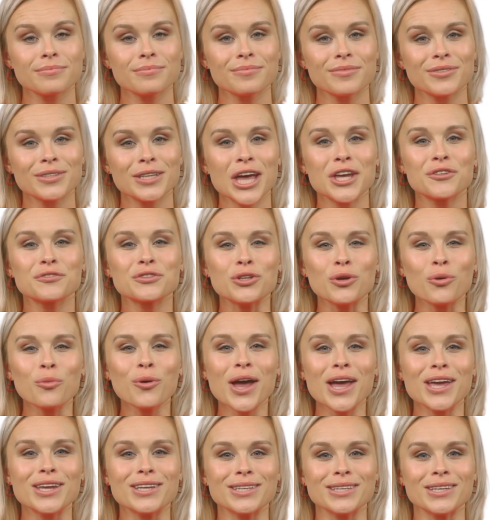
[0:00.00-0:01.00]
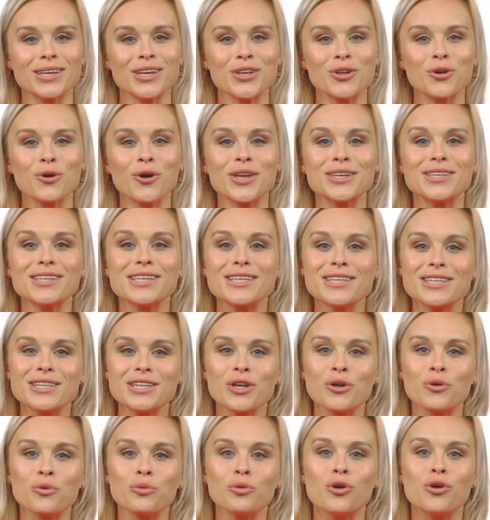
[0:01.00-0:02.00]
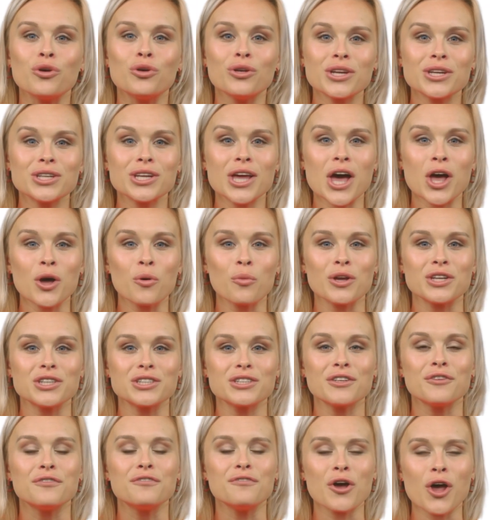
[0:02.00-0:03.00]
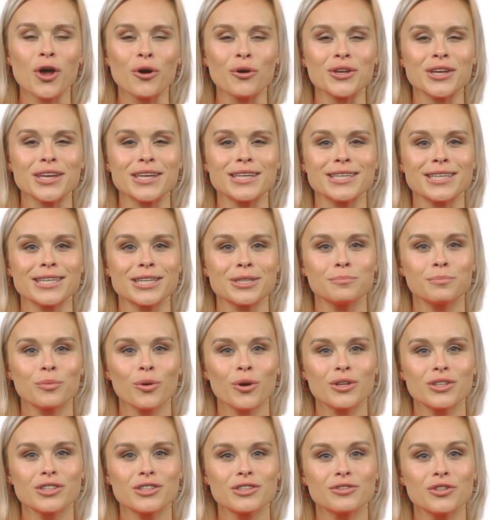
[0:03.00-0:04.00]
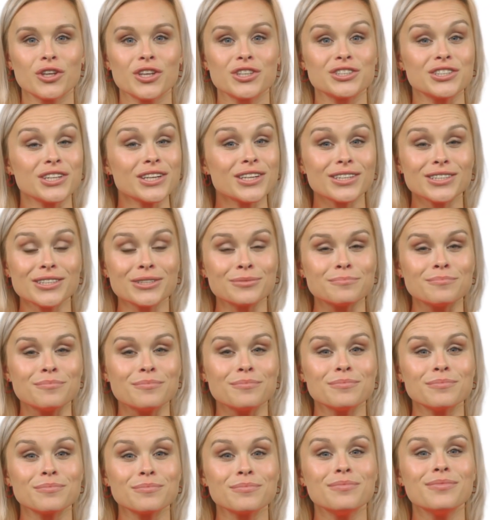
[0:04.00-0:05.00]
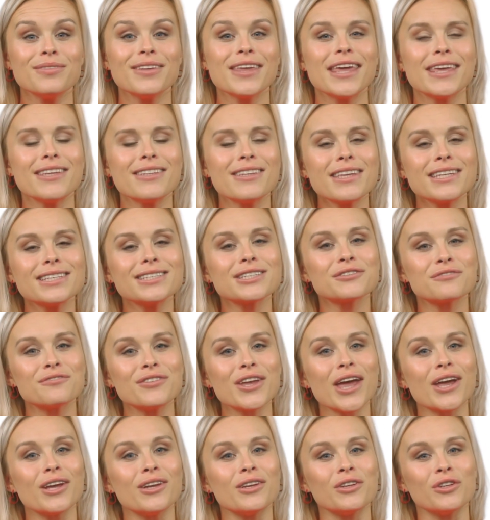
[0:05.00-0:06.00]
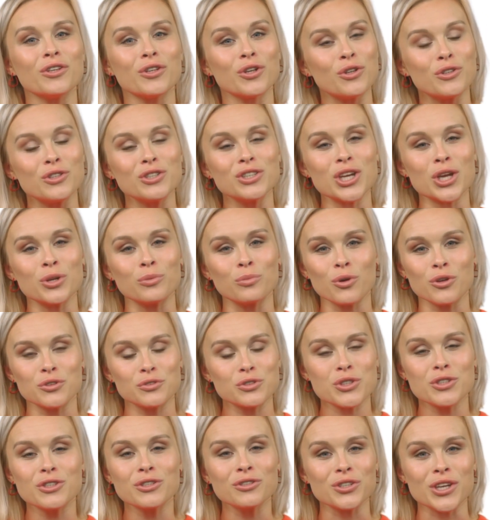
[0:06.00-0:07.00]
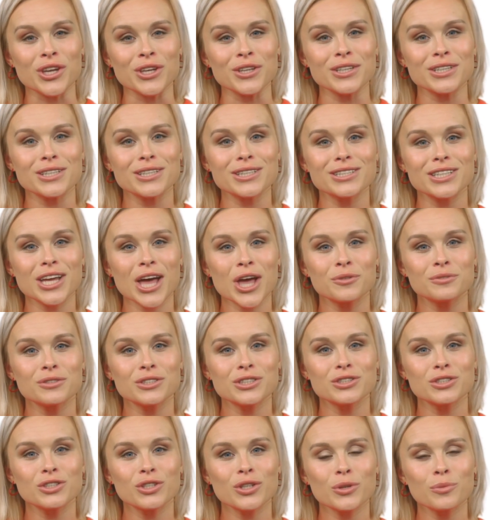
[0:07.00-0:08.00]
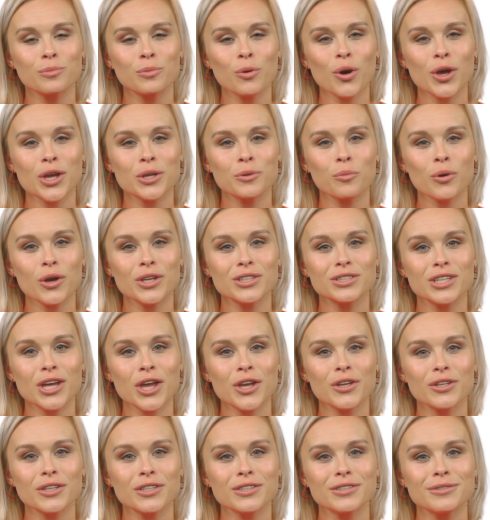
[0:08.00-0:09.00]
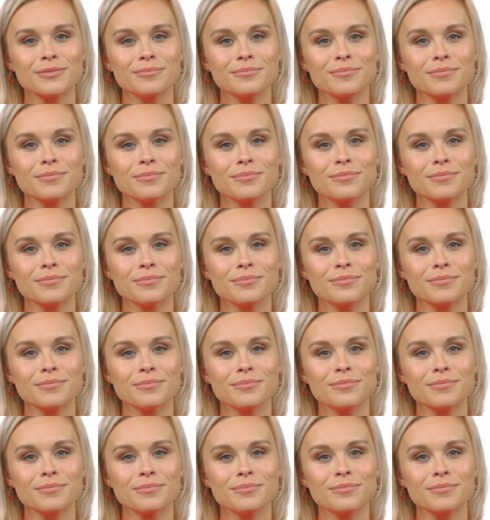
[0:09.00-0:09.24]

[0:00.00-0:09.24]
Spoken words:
Nevertheless, let's assume you do not wish to follow these simple instructions. In this event, you shall move your trailing stop to $2.1.